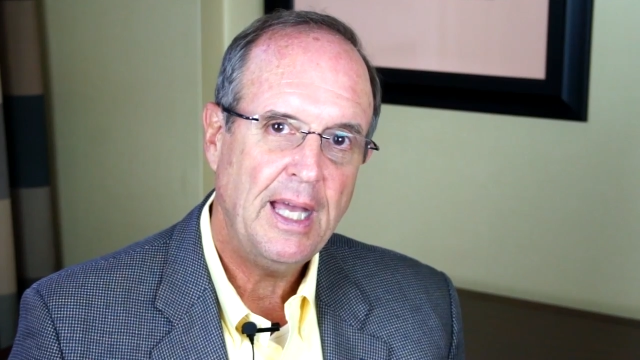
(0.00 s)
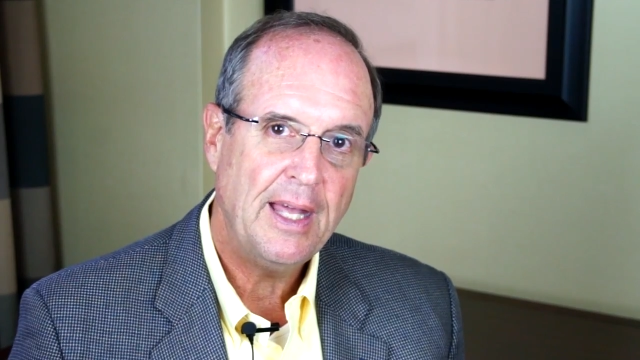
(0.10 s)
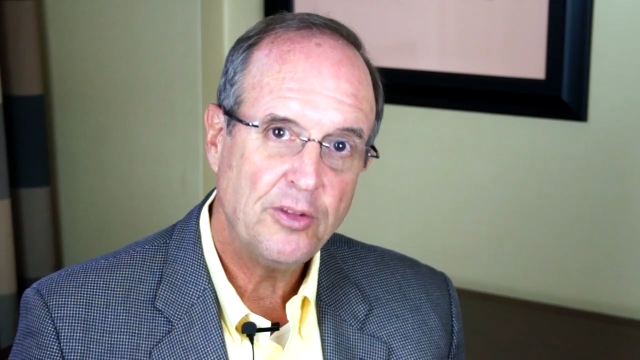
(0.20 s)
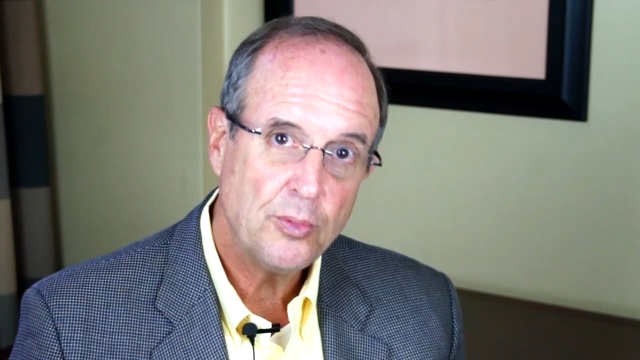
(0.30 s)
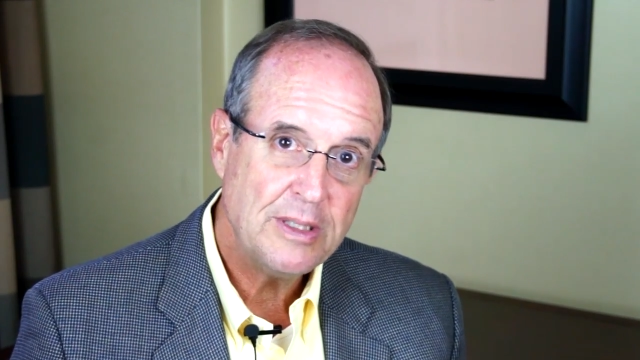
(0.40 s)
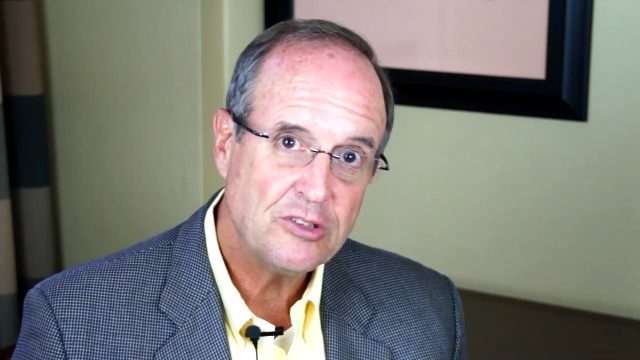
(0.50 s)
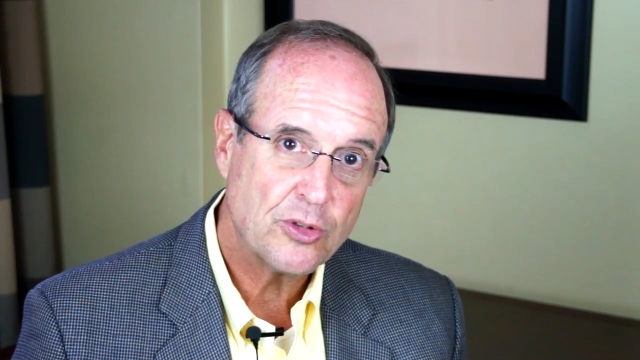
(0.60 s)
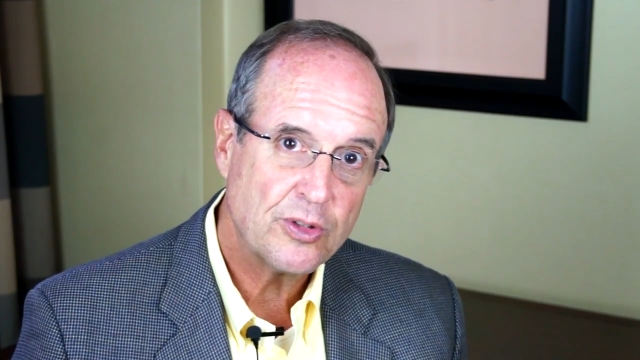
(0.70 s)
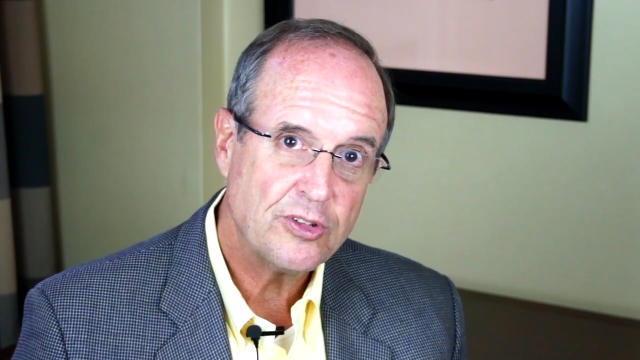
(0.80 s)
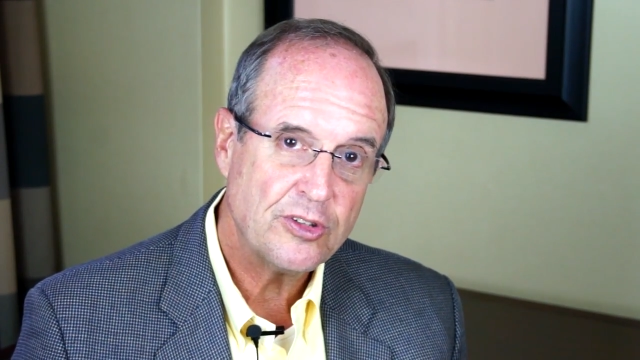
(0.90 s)
and the
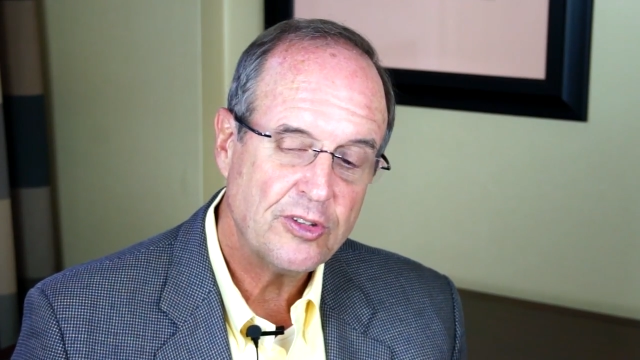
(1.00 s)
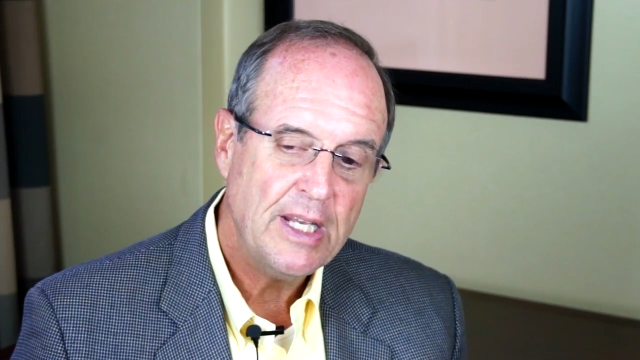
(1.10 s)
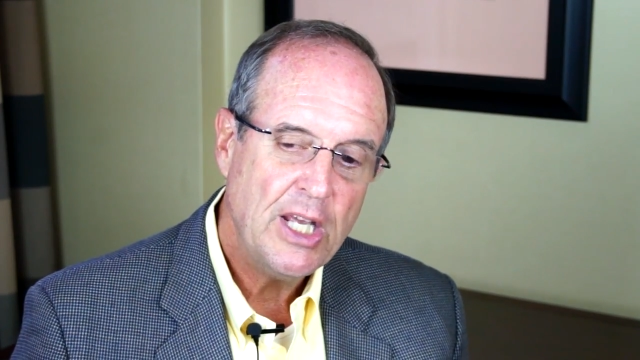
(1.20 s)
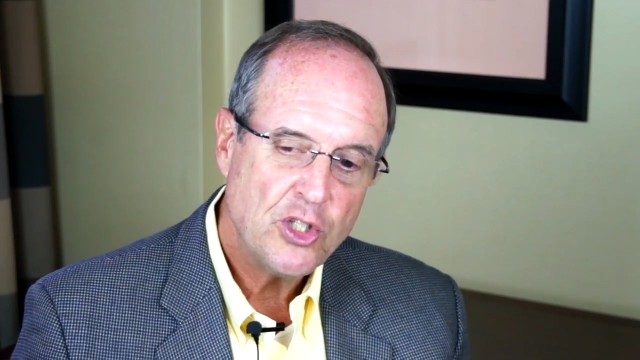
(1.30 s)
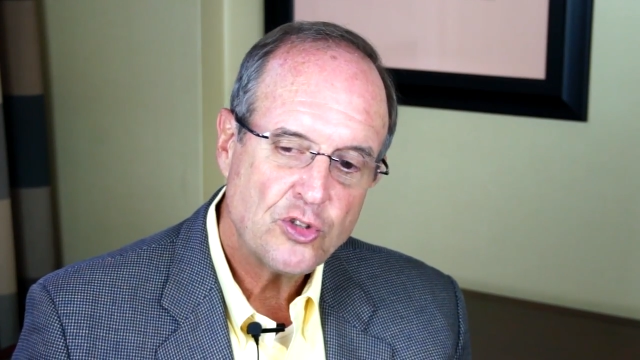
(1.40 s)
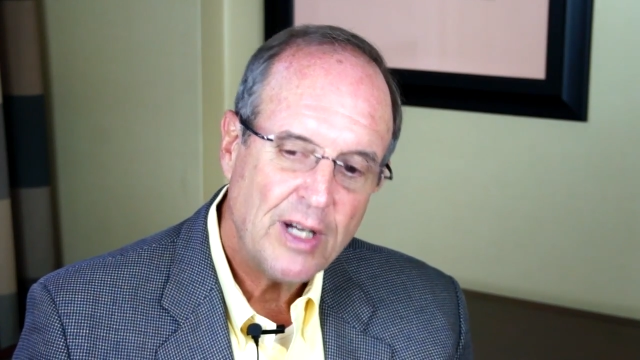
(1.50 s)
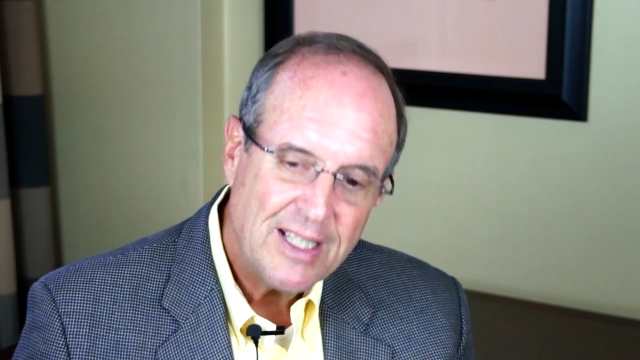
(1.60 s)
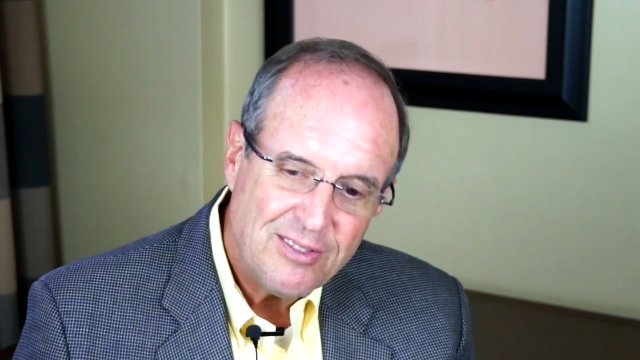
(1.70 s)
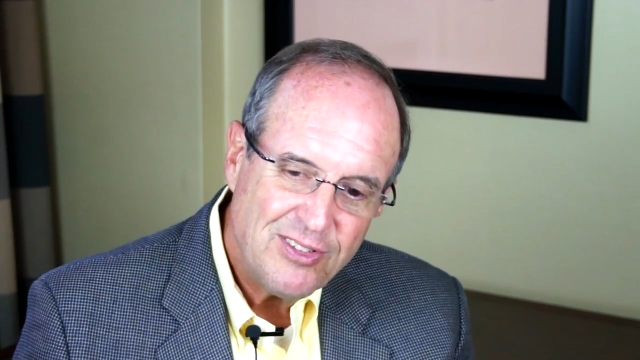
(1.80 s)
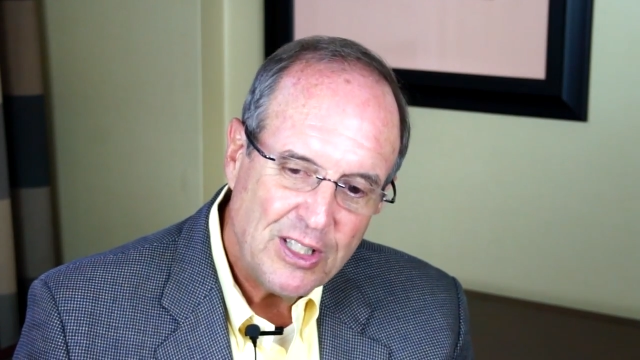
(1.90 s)
resources
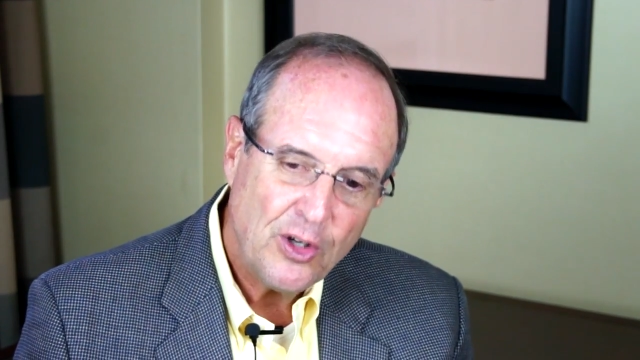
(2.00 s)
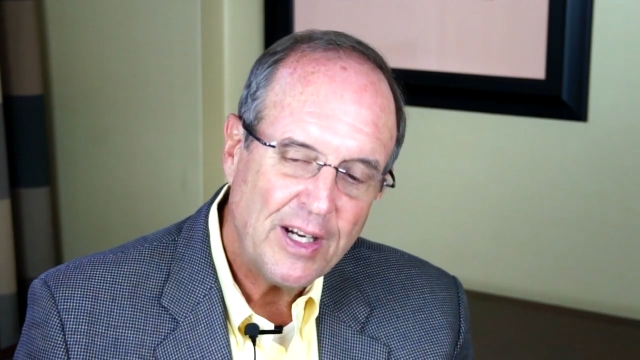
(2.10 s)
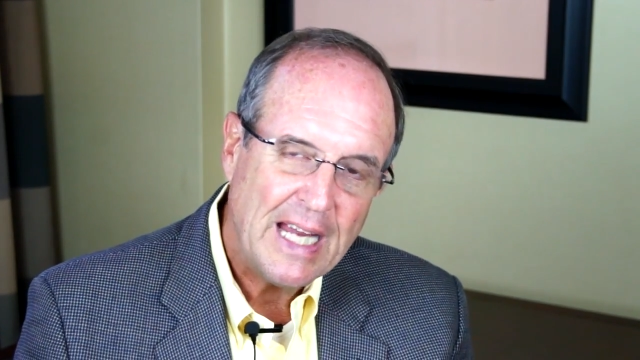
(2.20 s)
trying to figure